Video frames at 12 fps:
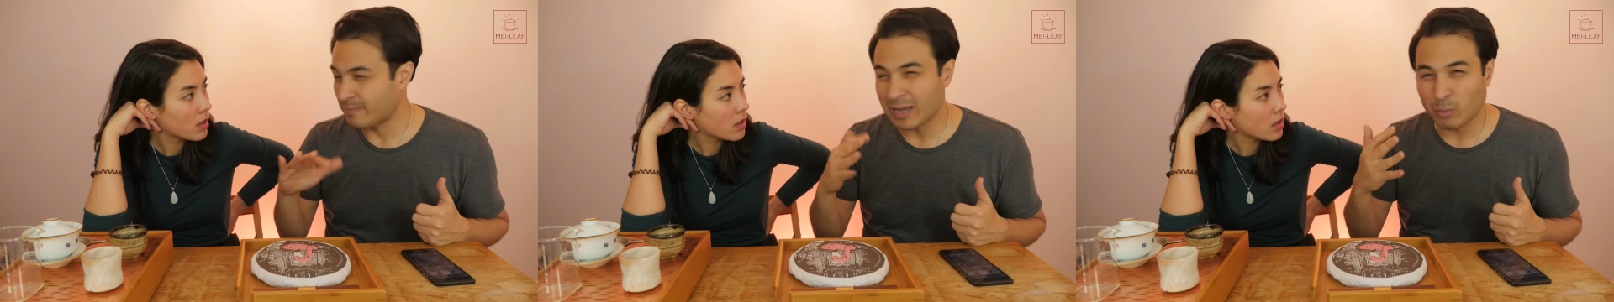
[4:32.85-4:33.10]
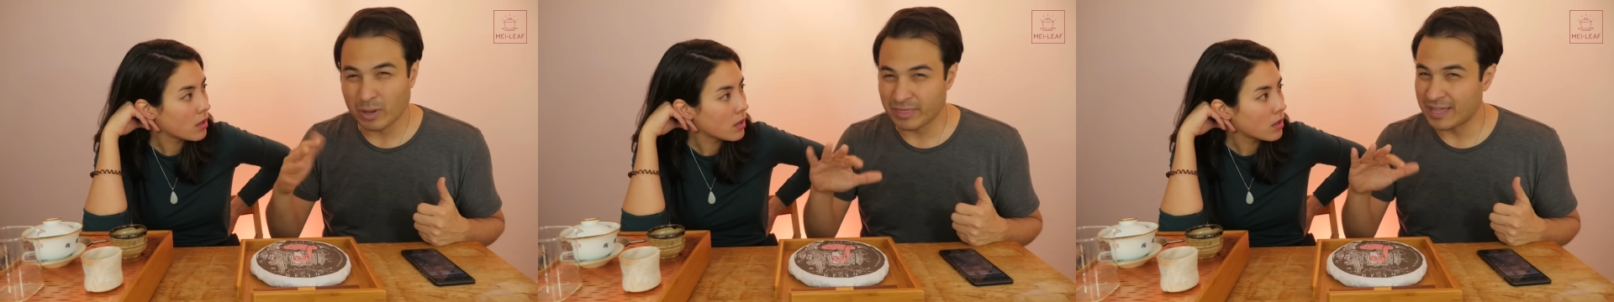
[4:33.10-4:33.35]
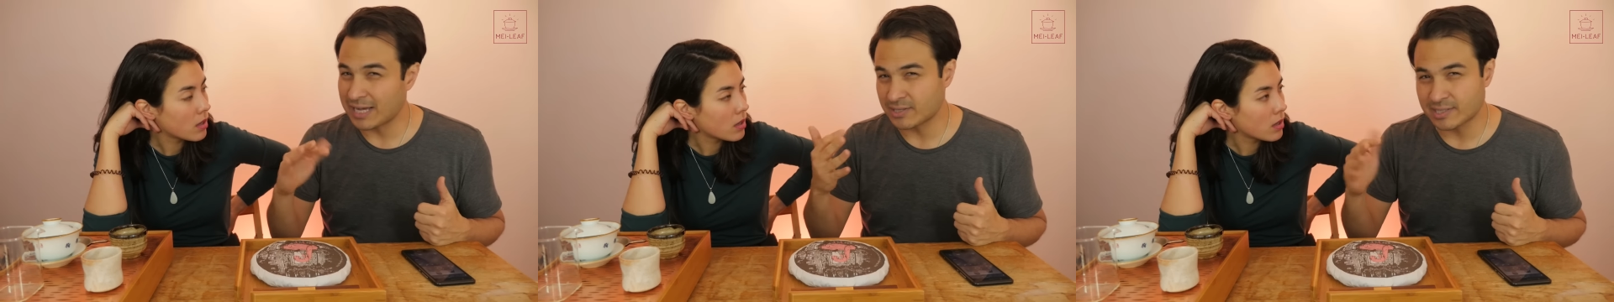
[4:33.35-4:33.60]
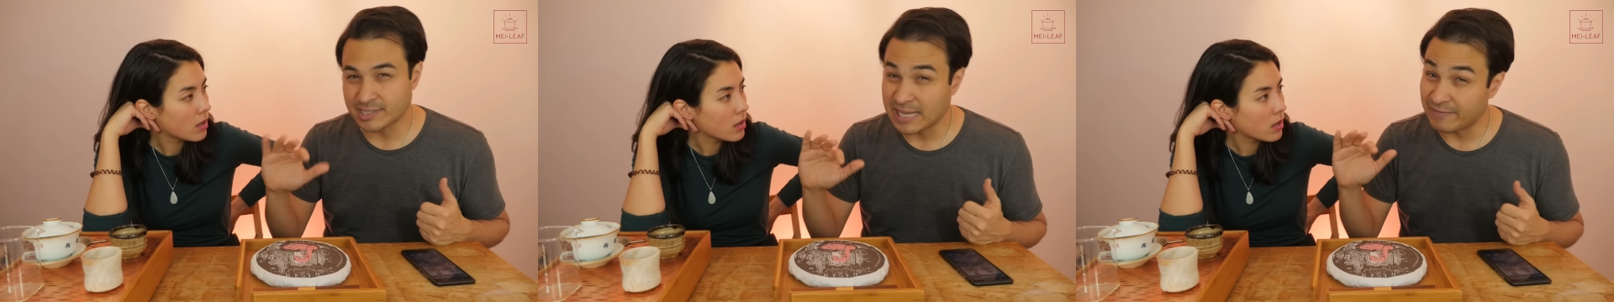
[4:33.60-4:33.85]
Speaker 1: about
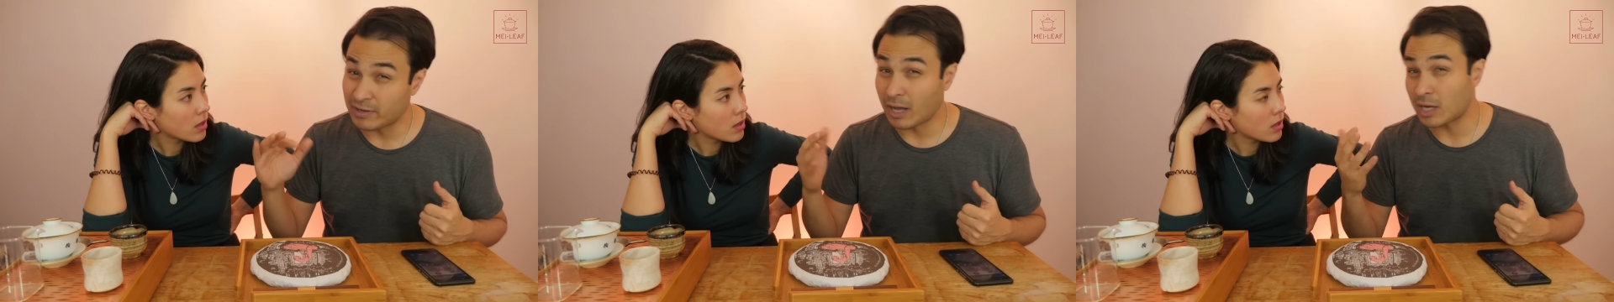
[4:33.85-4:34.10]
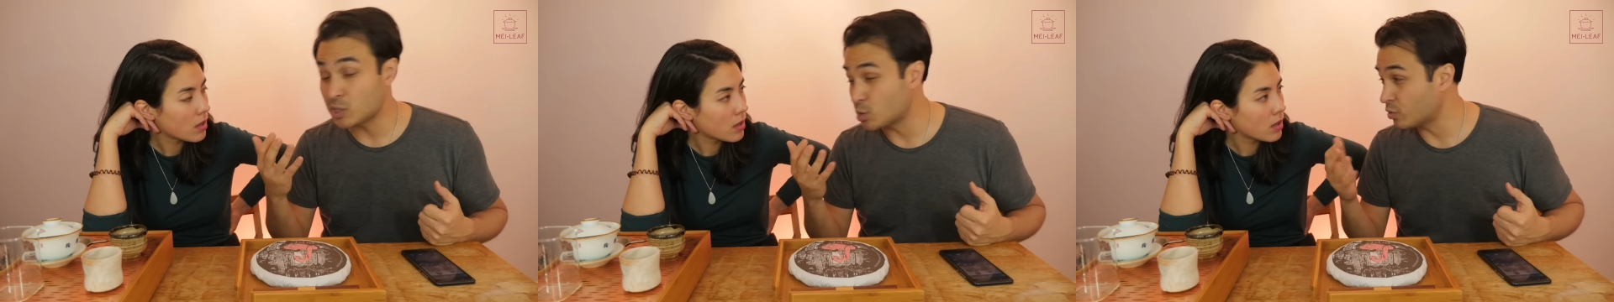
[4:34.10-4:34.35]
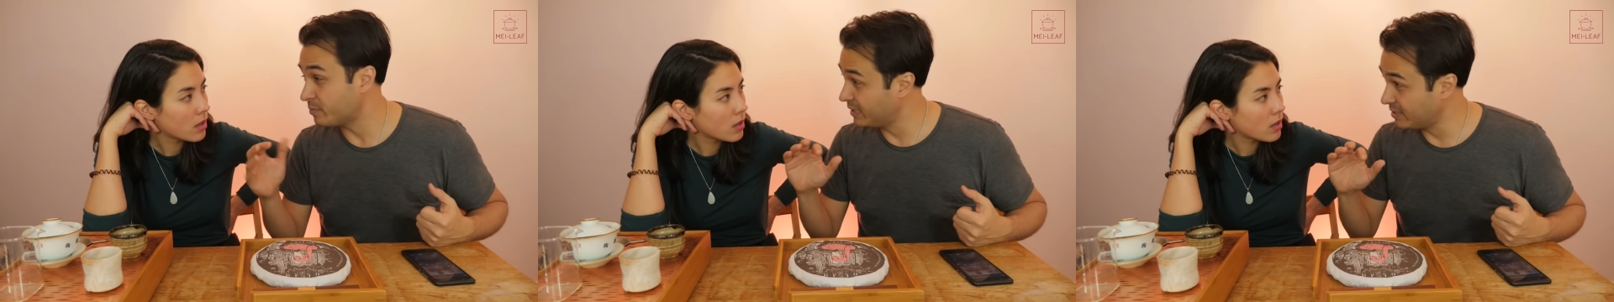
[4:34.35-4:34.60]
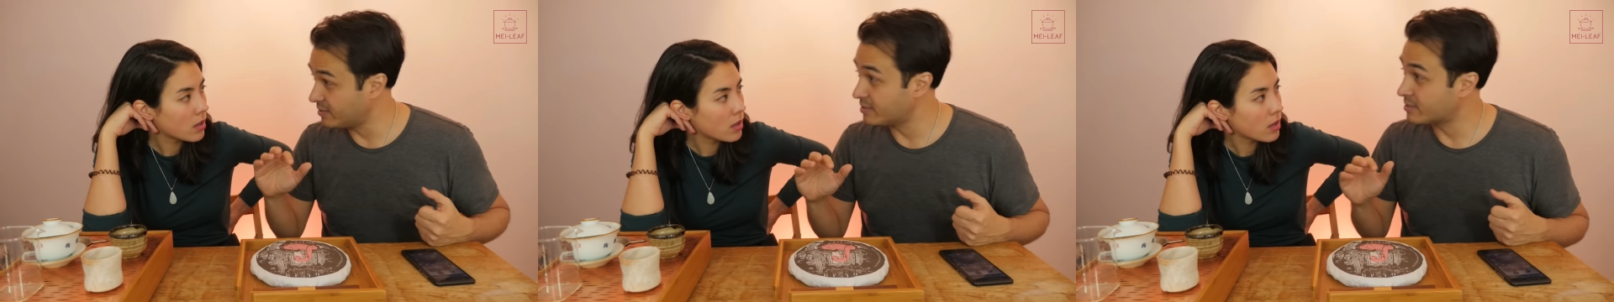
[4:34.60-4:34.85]
1,700
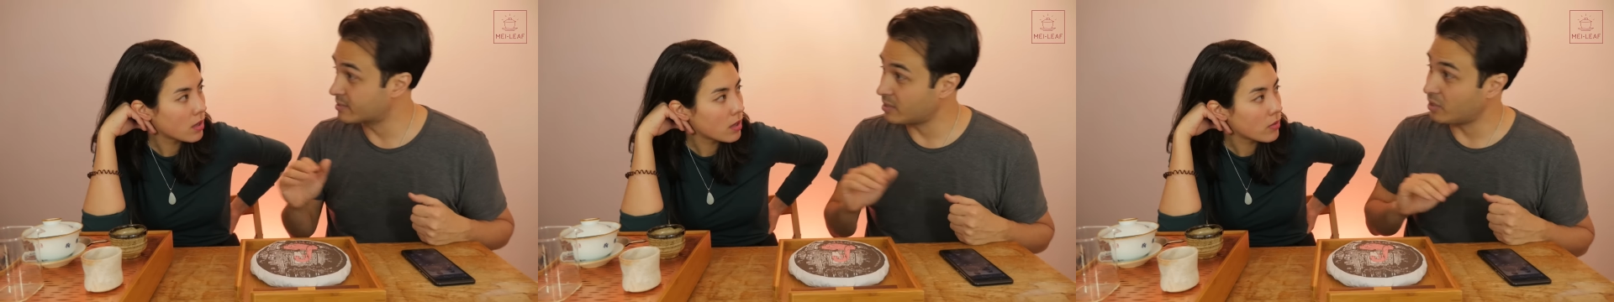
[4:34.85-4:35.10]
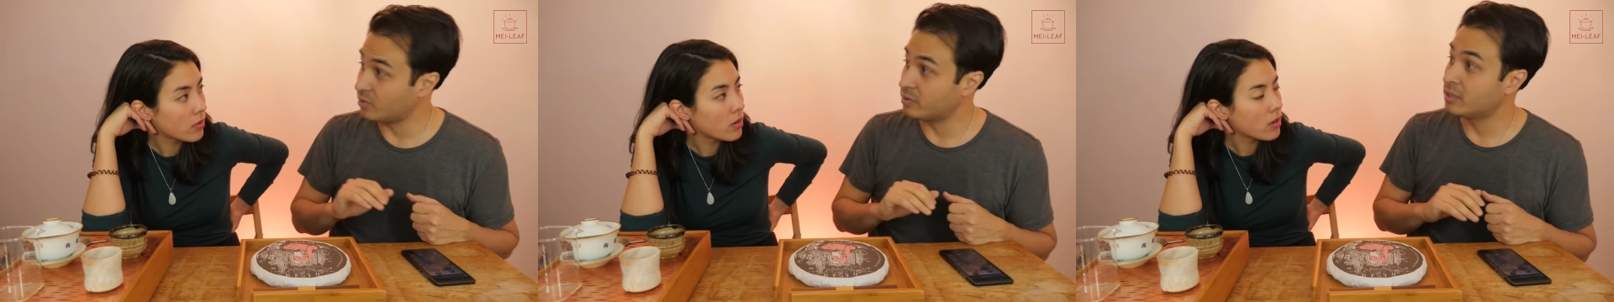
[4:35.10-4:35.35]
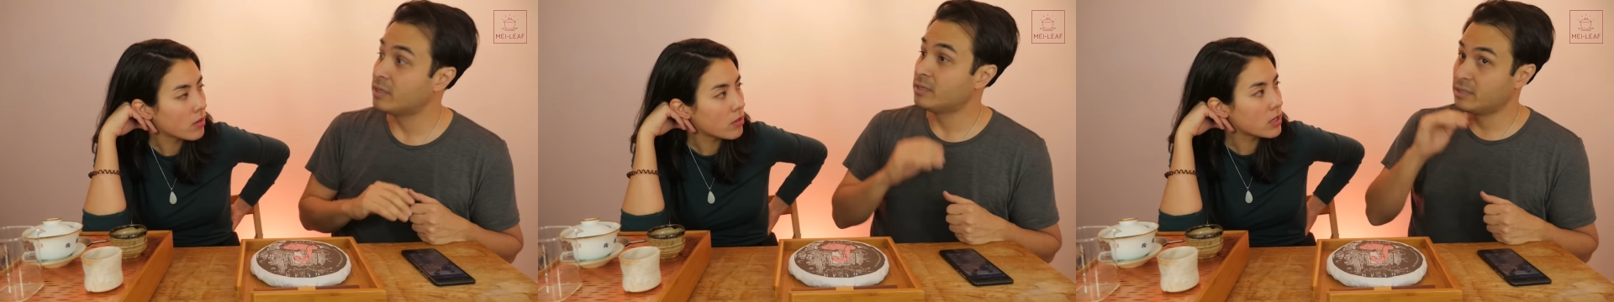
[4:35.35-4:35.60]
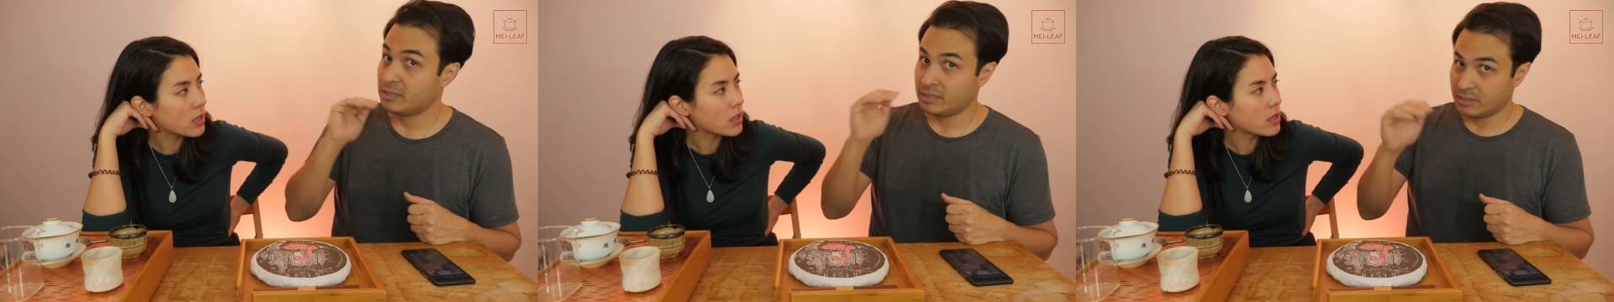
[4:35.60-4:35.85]
meters. So
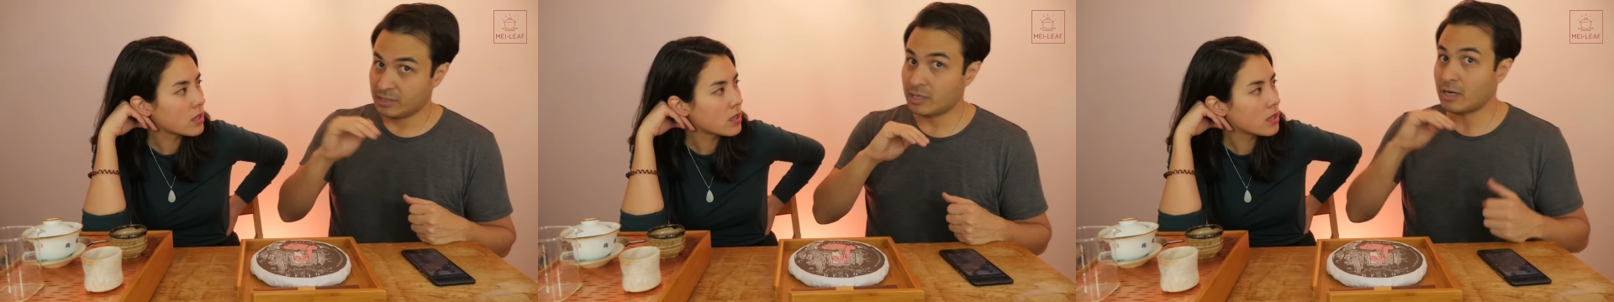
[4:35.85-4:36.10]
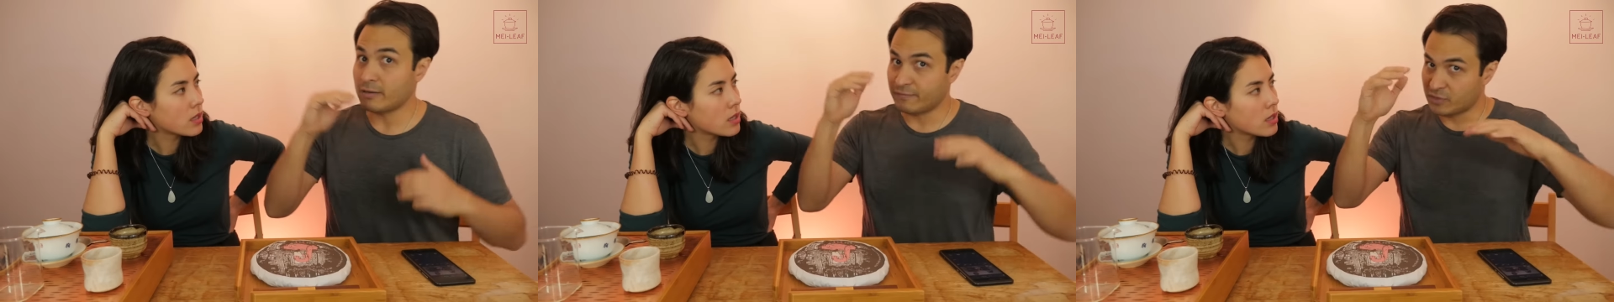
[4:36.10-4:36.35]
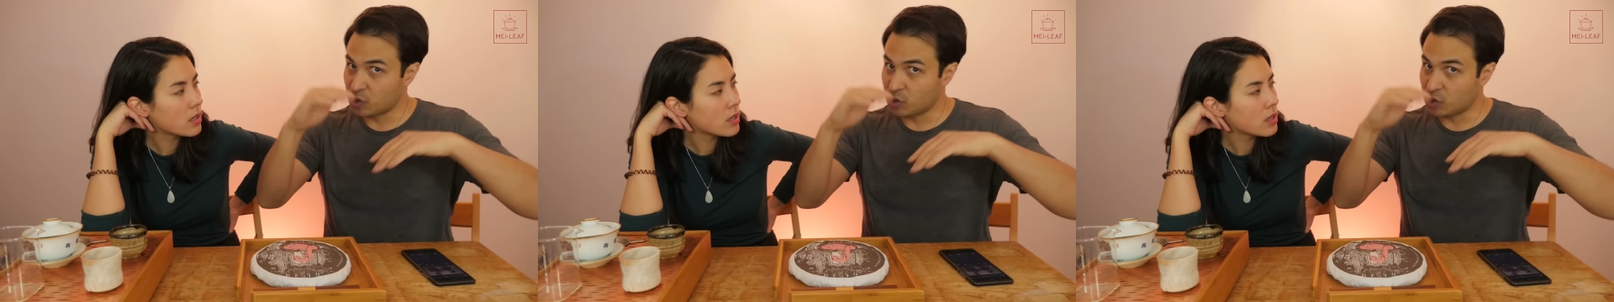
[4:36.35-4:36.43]
really, kind of